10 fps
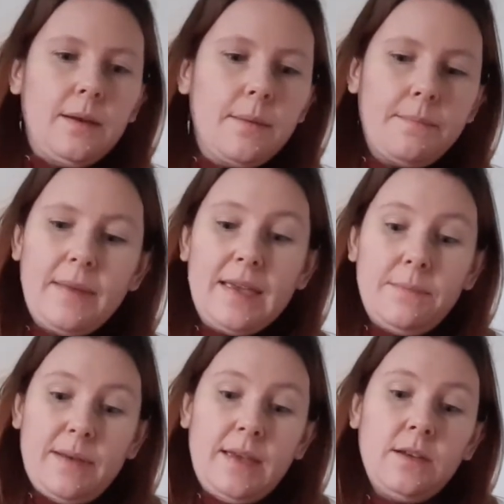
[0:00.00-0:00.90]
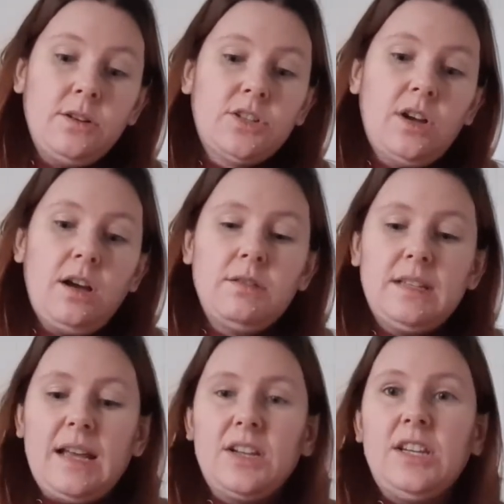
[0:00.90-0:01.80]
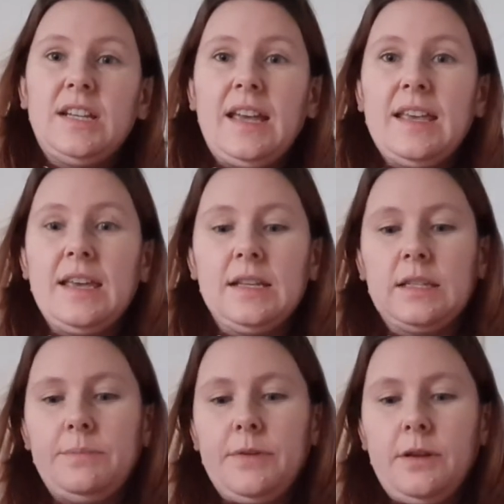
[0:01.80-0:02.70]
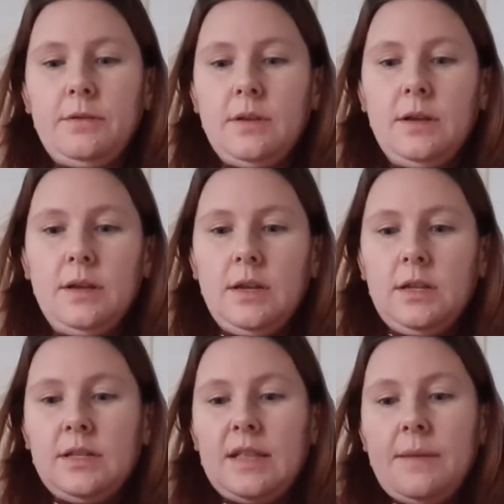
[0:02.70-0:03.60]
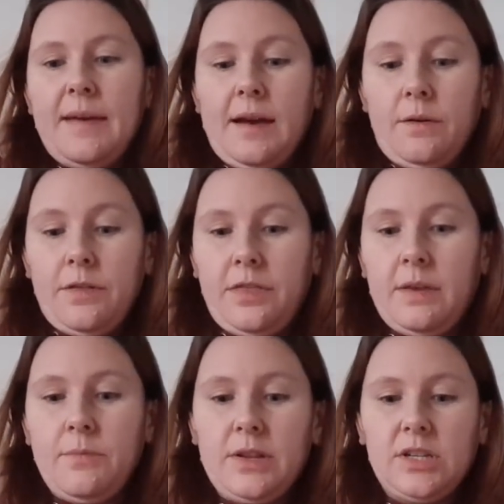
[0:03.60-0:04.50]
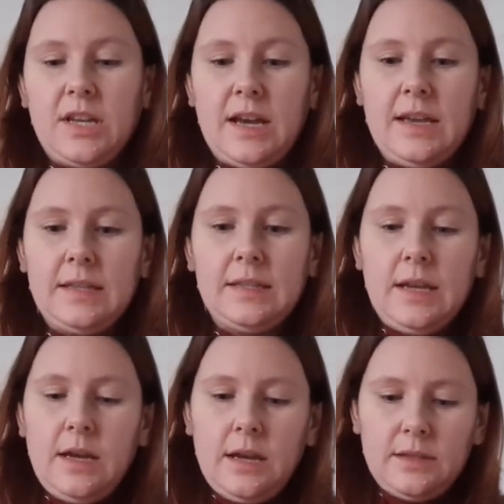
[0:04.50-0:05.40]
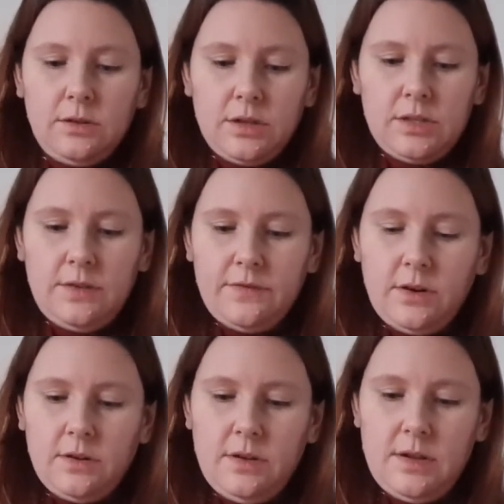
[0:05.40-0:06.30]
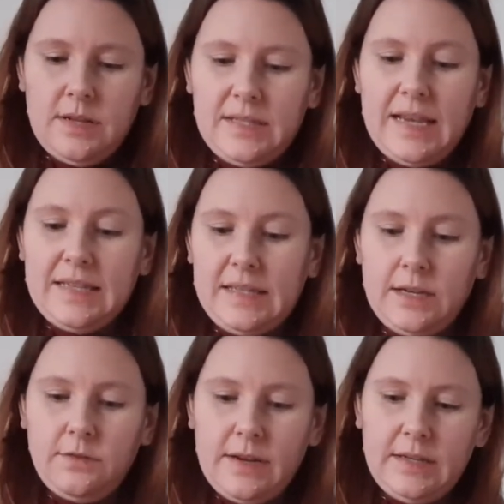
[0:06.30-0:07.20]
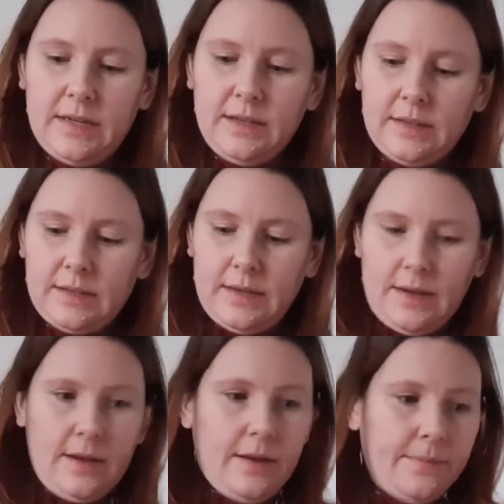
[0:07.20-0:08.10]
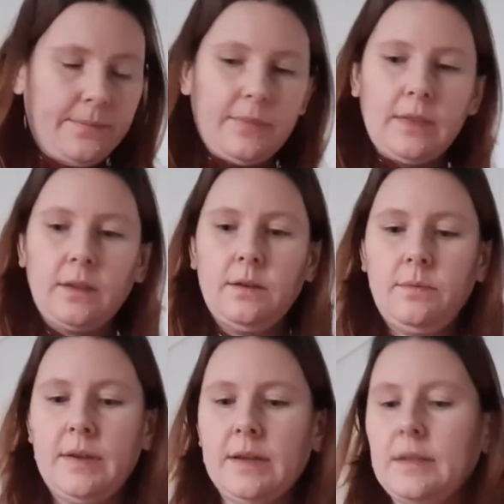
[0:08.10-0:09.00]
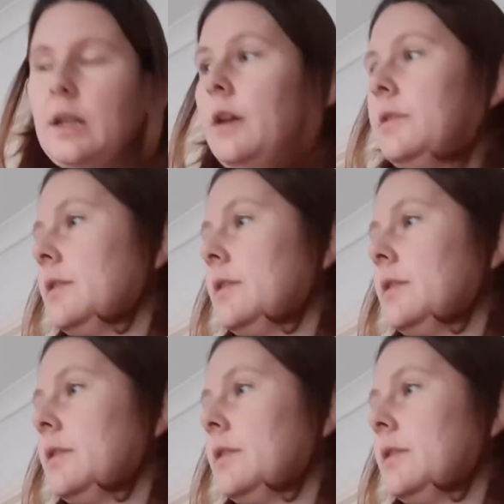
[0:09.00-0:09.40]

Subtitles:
Maybe your child is actually taking a spoon to their mouth, in which case, as long as you've got tasty ingredients, we could load the